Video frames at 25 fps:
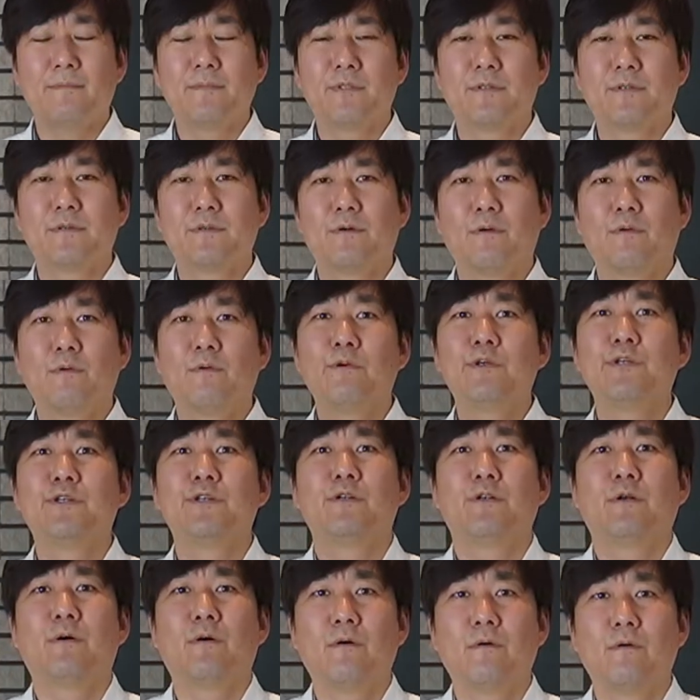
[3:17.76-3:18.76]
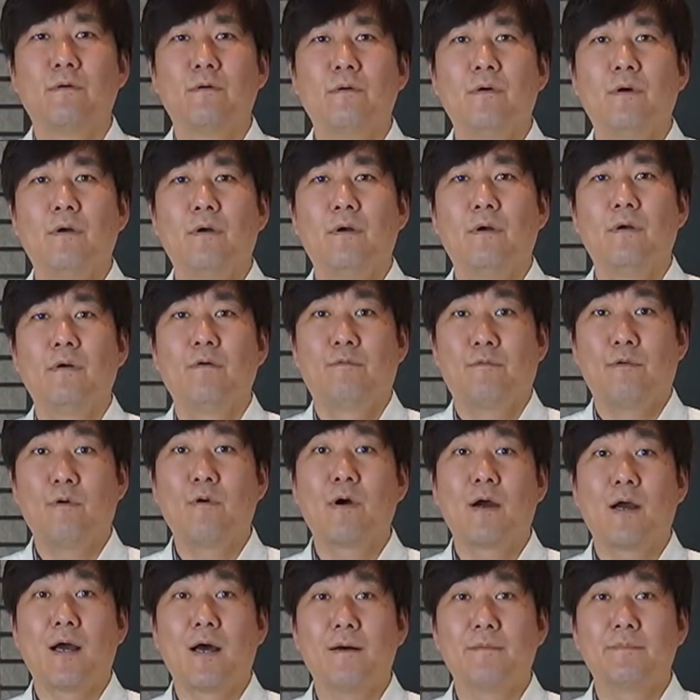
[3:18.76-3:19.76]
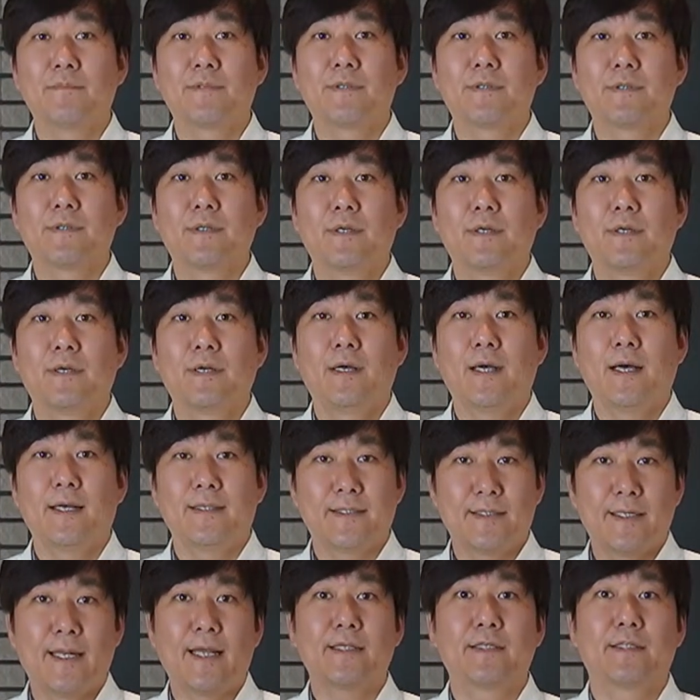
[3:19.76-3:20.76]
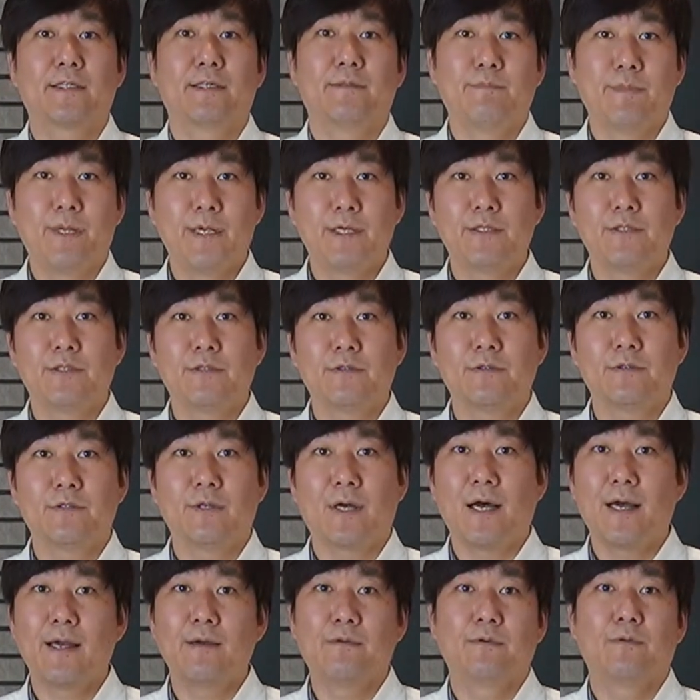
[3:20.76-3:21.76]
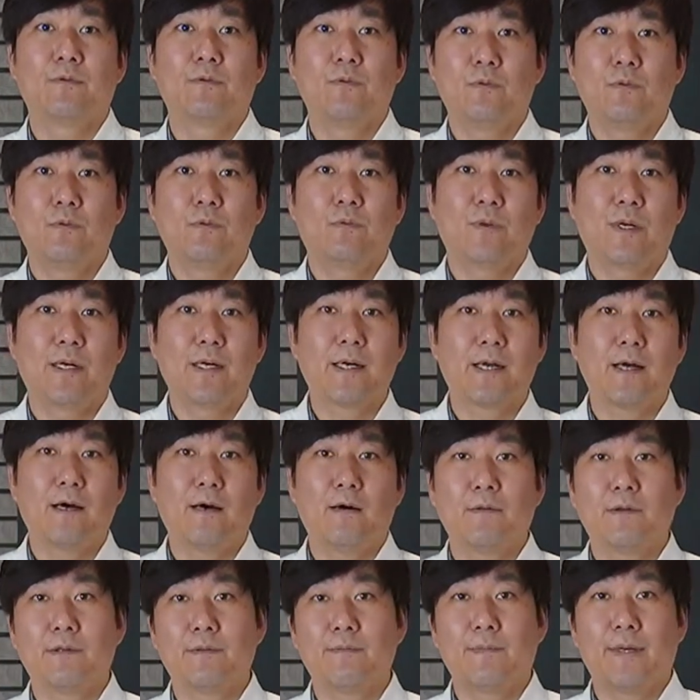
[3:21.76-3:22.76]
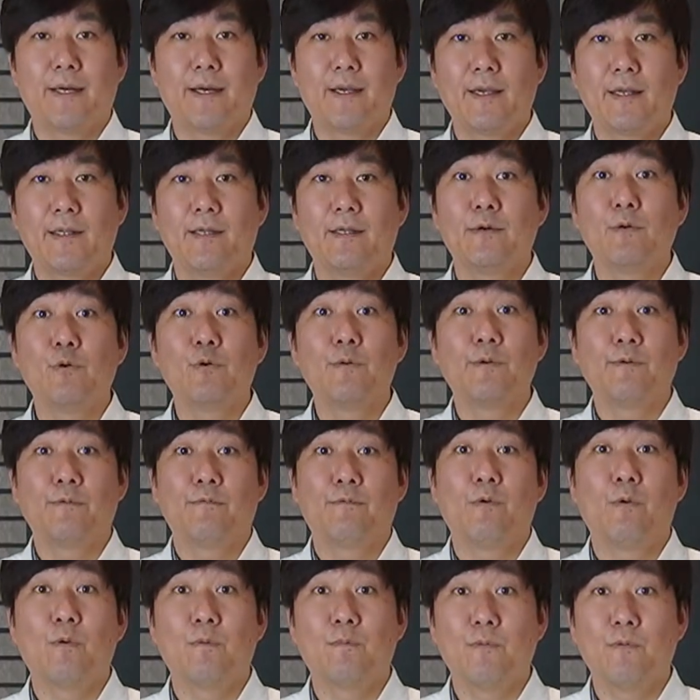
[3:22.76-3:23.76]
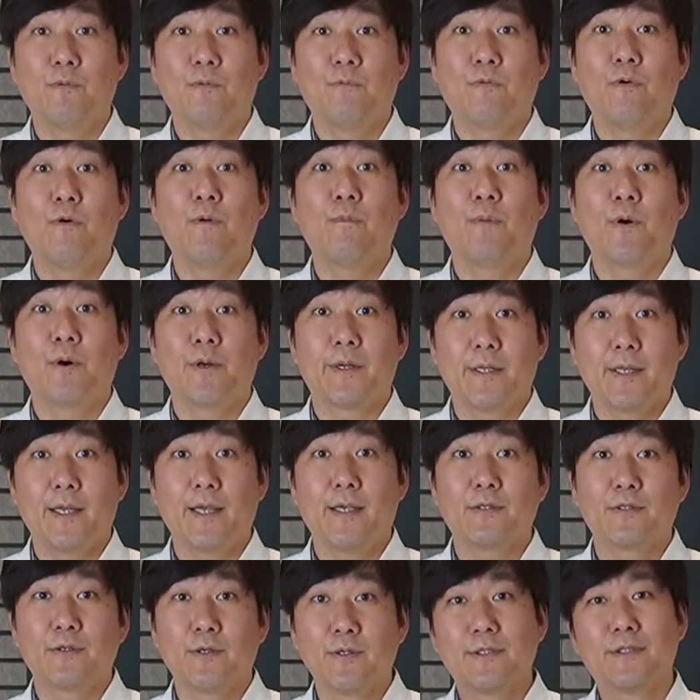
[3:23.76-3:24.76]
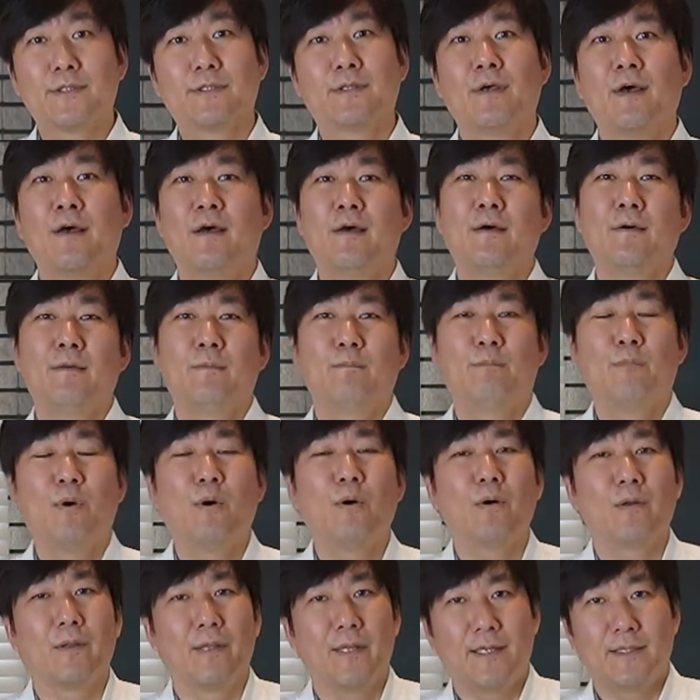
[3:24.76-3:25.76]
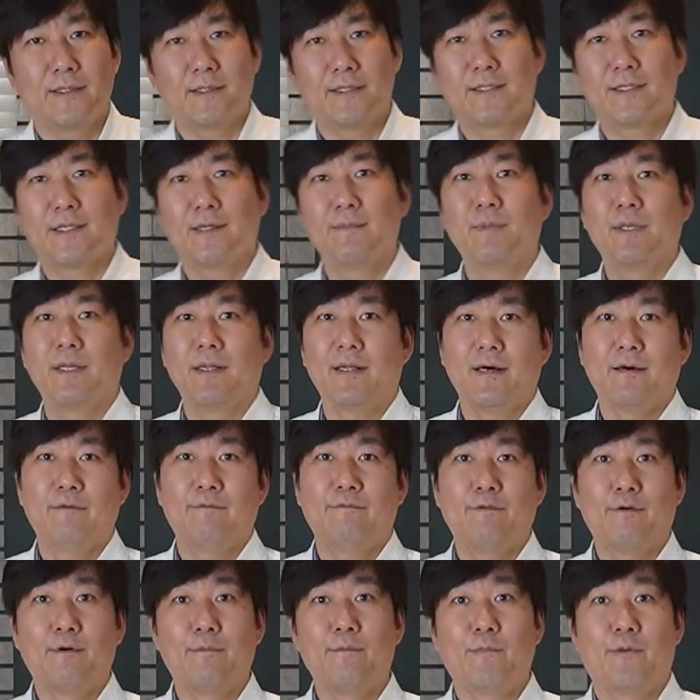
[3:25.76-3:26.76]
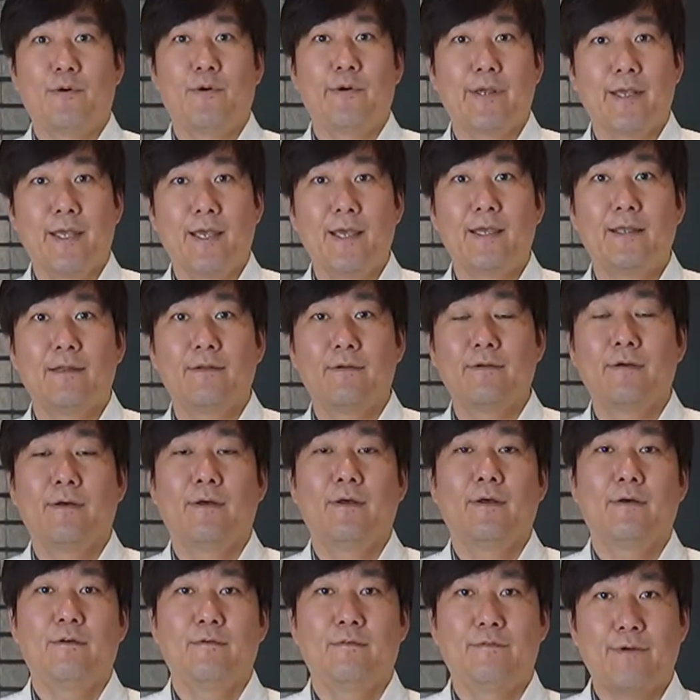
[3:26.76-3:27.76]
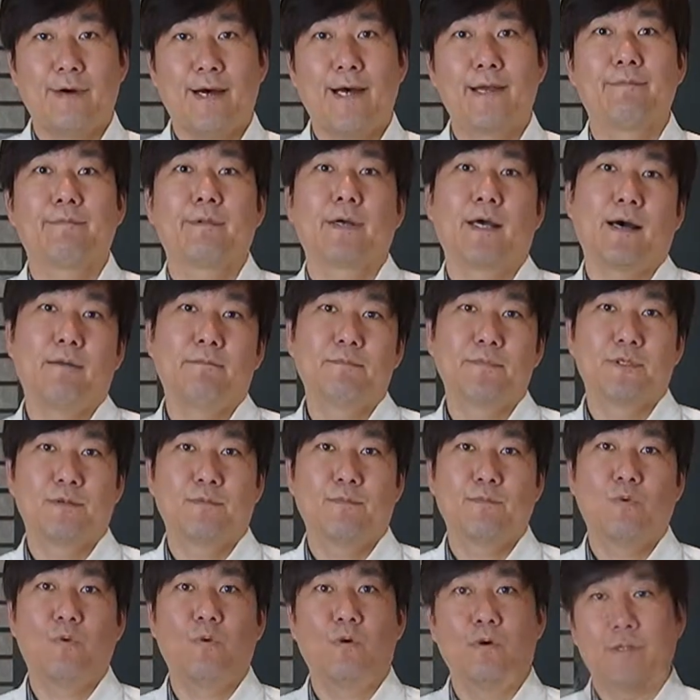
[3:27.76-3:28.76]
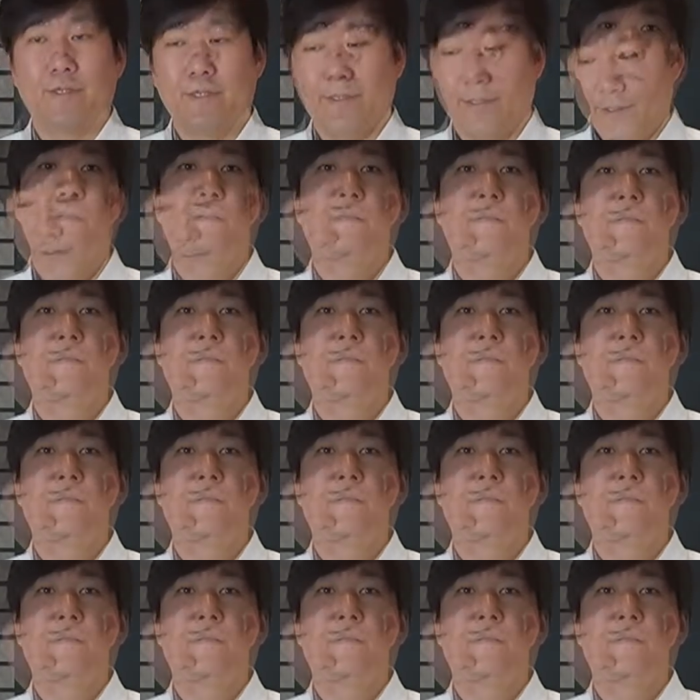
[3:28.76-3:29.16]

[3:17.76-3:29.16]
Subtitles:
the original 4 cups as an estimation. So I would work out in my head it will be 4.8. So it's more or less similar, 4.8, 5 cups of water.